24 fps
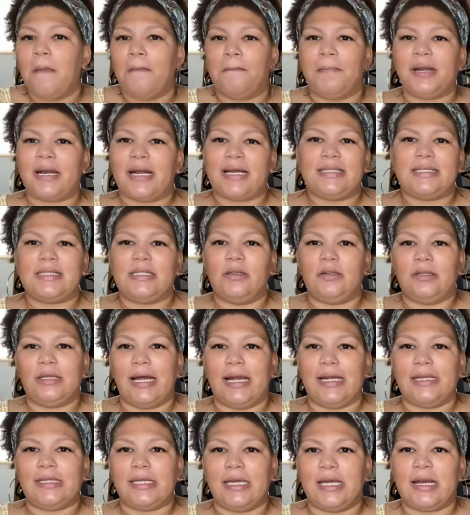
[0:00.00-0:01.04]
but I still
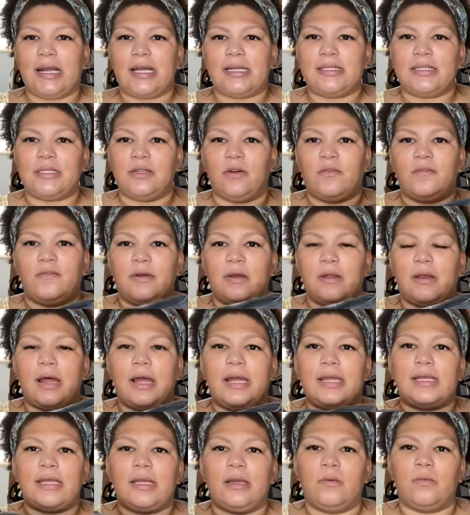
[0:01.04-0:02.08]
liked it and I still felt
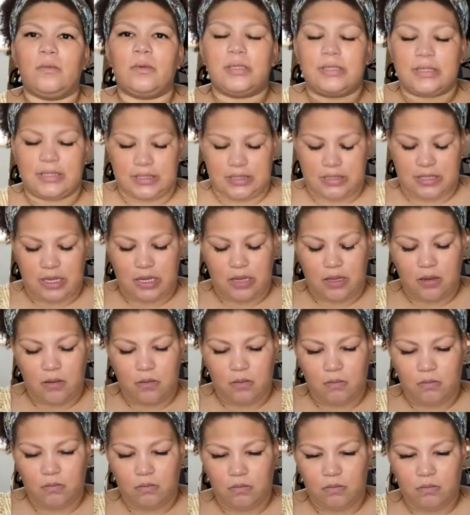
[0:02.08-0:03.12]
like it was
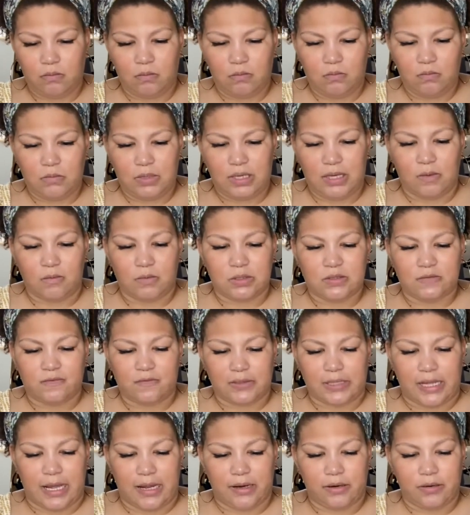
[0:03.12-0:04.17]

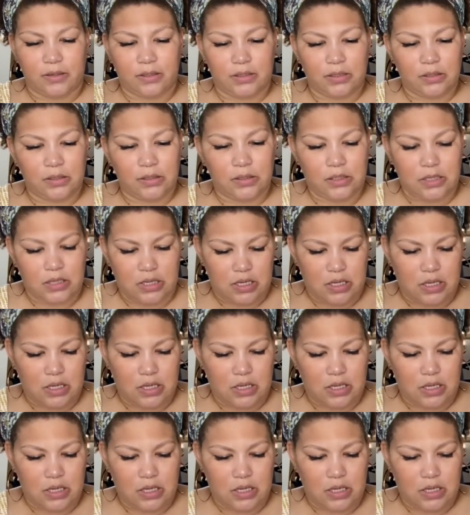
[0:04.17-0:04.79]
flattering.